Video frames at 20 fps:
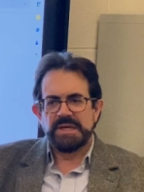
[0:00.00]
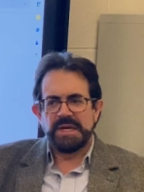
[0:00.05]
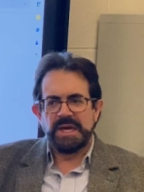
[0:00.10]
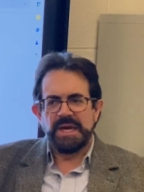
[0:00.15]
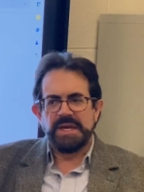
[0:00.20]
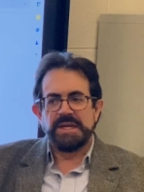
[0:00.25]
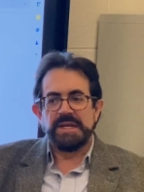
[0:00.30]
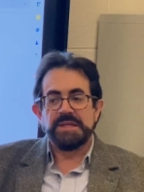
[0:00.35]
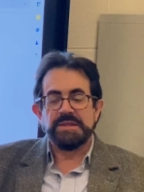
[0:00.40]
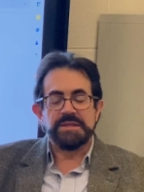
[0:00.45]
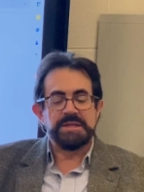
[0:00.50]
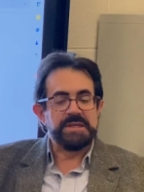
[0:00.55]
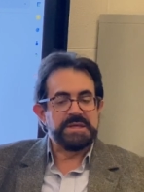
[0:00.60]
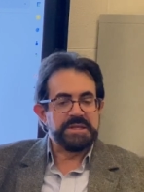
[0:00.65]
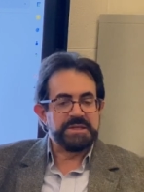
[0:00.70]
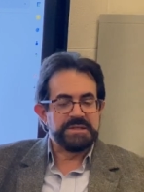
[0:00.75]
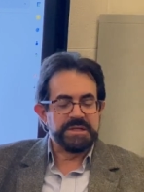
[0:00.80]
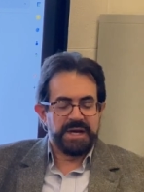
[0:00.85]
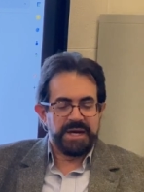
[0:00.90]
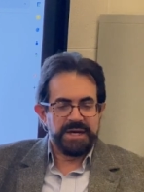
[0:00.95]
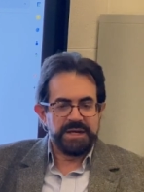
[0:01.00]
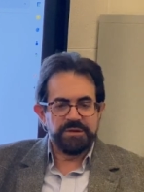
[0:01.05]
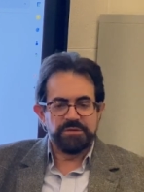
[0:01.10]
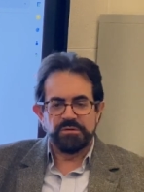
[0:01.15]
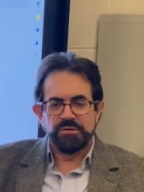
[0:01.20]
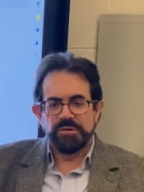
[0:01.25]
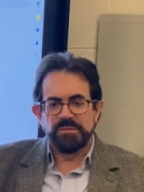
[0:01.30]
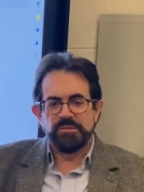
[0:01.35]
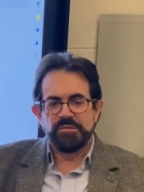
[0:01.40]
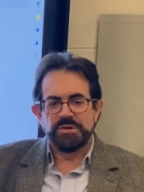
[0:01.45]
And in the dining
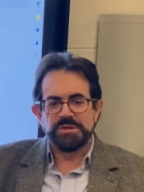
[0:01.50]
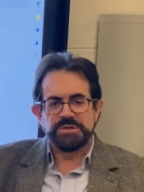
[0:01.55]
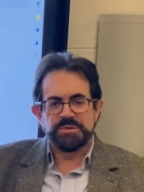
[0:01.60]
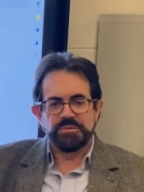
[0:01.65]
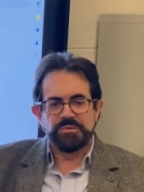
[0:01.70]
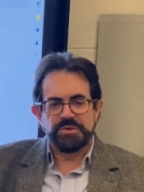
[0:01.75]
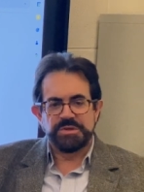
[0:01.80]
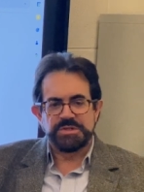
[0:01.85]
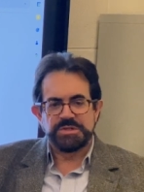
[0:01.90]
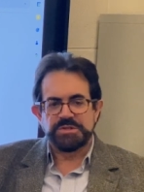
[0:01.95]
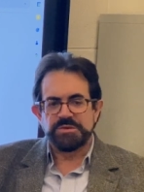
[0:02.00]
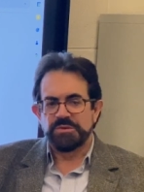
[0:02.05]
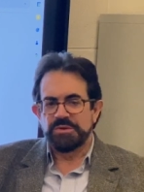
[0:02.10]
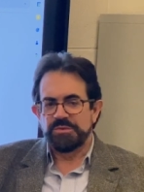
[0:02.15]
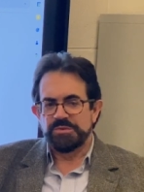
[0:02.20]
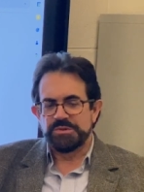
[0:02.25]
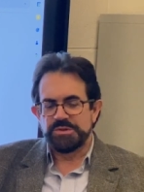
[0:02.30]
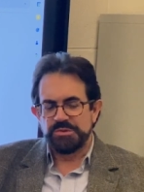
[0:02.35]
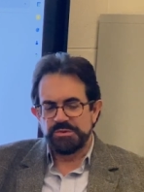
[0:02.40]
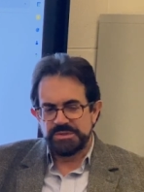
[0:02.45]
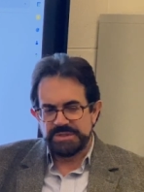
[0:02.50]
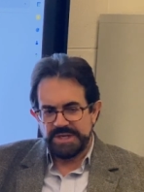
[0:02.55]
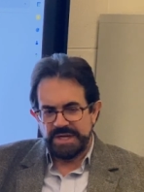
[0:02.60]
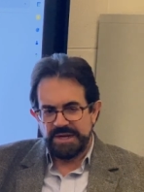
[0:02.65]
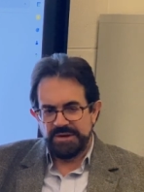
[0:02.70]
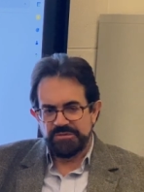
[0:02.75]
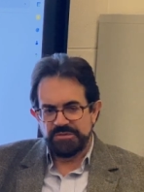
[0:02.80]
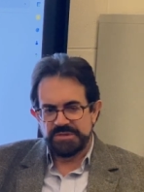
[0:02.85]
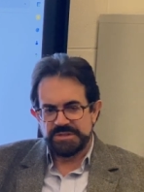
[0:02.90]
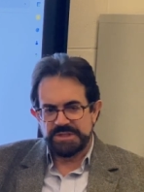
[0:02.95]
room, which, which there were two
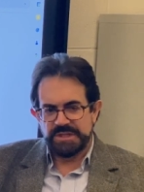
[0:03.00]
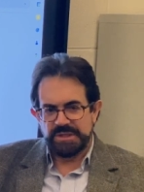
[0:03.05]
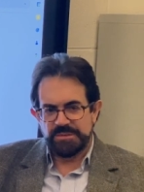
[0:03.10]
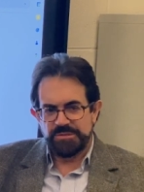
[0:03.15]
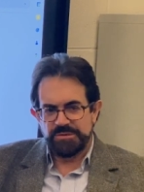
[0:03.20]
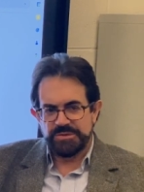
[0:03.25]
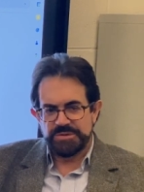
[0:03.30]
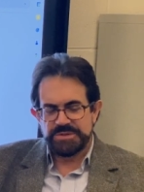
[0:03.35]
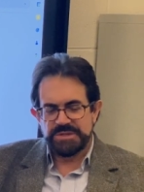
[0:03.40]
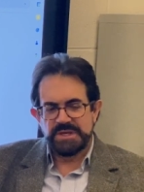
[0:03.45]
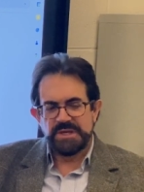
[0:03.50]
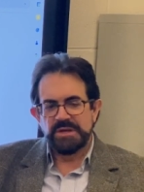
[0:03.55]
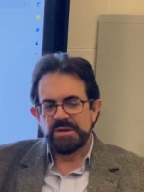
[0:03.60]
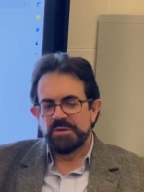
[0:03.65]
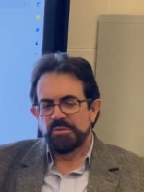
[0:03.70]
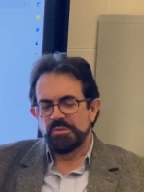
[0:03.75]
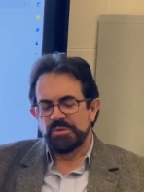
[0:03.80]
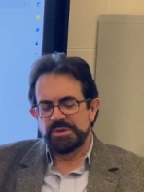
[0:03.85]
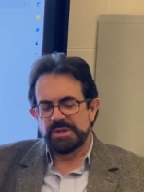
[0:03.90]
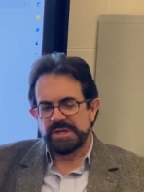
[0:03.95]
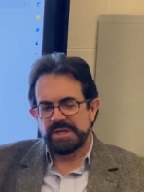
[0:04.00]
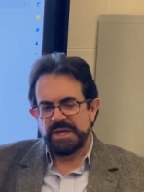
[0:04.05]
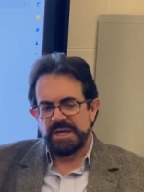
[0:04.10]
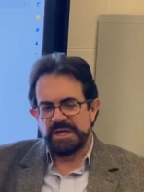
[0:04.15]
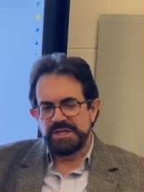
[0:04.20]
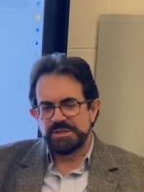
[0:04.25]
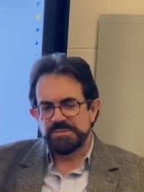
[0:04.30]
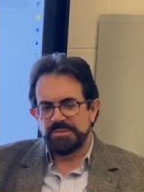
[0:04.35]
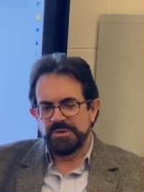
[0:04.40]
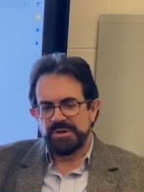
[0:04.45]
tavern tables where the
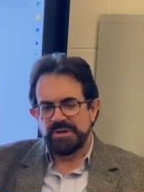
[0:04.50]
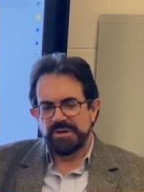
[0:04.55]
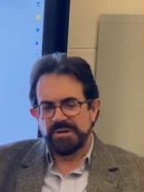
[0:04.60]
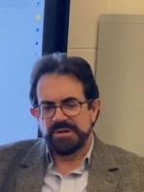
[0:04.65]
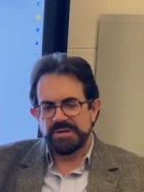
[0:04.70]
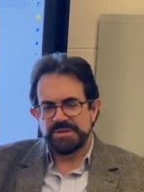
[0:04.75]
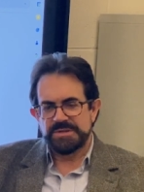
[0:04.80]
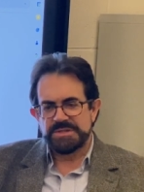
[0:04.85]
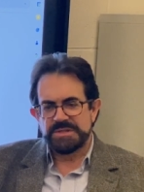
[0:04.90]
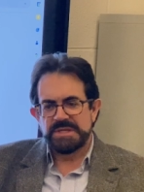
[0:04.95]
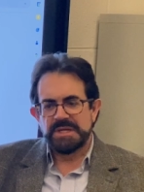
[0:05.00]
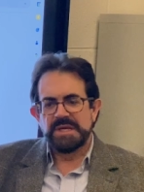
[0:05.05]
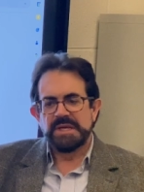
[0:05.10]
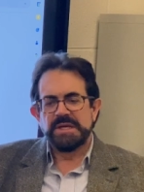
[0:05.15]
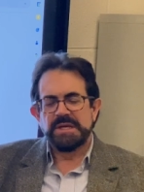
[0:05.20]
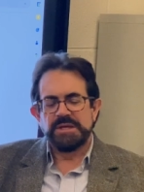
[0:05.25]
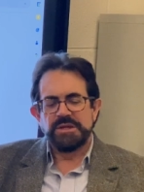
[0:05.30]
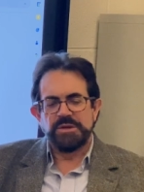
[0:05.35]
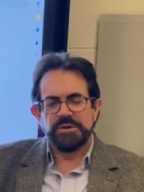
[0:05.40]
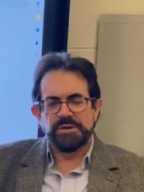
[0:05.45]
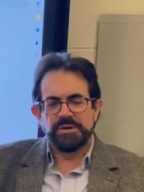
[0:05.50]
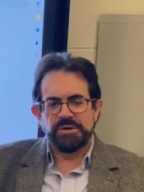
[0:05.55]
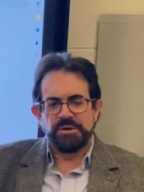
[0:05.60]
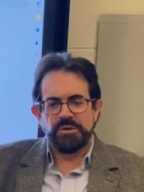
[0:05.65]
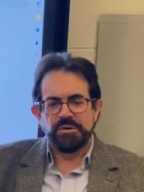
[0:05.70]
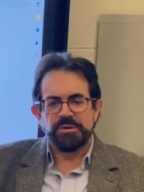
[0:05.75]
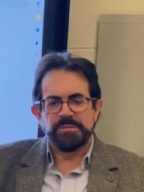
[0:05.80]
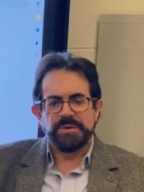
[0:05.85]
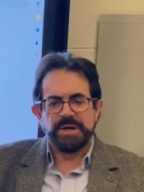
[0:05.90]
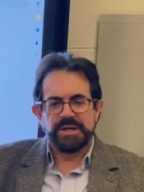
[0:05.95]
cage bar is, you could
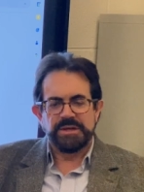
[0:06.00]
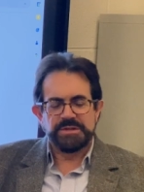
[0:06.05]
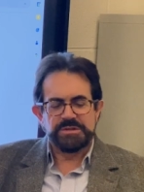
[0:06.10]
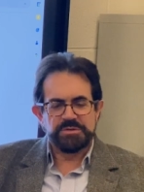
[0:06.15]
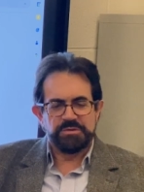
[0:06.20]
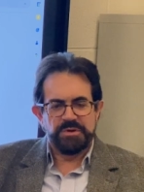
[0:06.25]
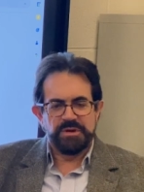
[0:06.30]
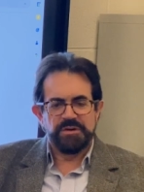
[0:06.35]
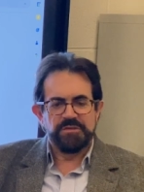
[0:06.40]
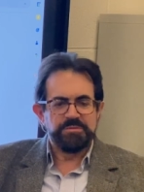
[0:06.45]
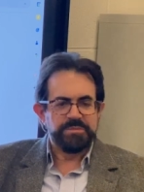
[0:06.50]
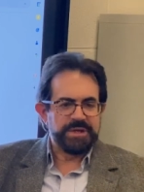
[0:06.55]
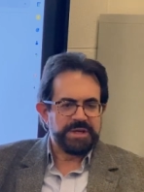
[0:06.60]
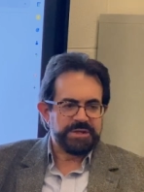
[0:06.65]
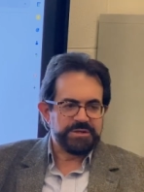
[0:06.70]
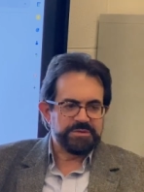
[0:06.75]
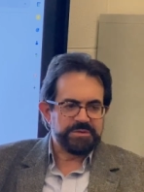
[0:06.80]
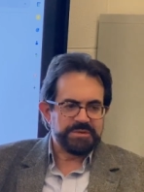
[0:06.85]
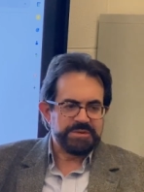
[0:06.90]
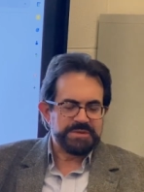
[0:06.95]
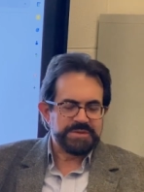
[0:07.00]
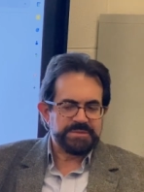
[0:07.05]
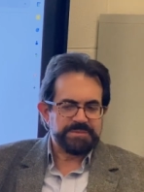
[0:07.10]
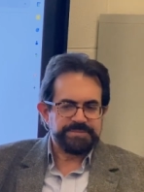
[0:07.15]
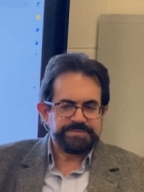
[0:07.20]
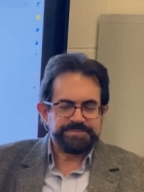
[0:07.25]
hold about 12 patrons.